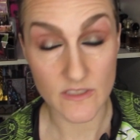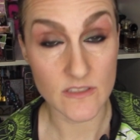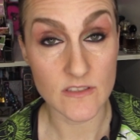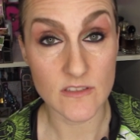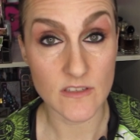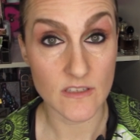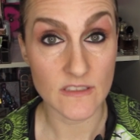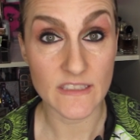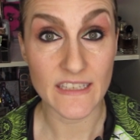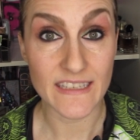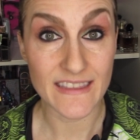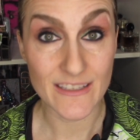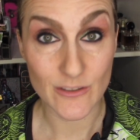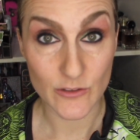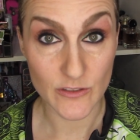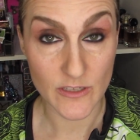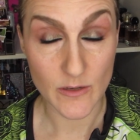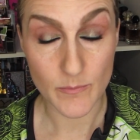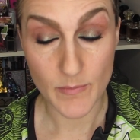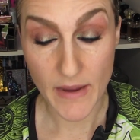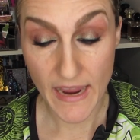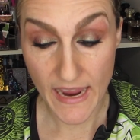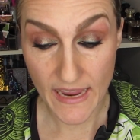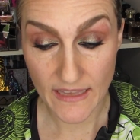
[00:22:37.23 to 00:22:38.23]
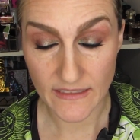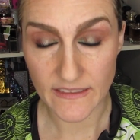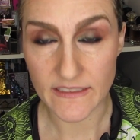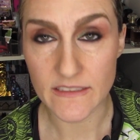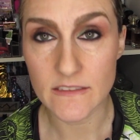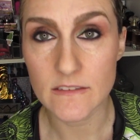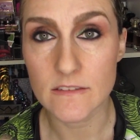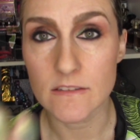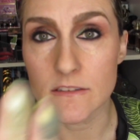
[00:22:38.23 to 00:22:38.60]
It's not like they're in a palette.